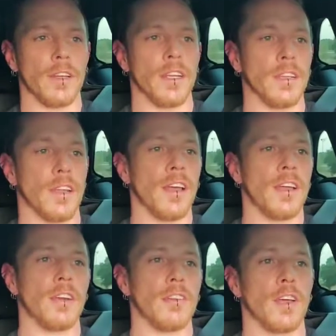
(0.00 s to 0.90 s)
And I
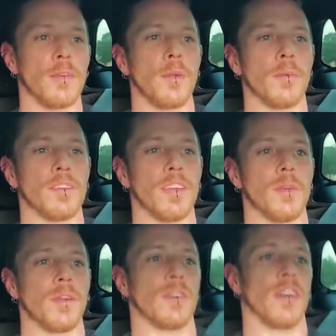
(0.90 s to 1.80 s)
hear a lot of people tell
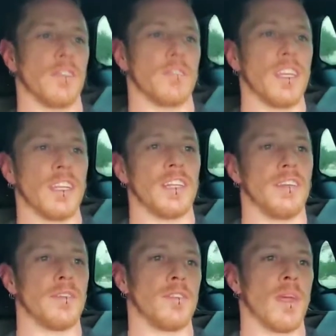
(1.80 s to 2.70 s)
me, well, I don't
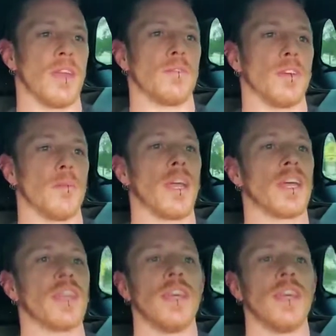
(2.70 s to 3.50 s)
deadlift, it's bad for your back.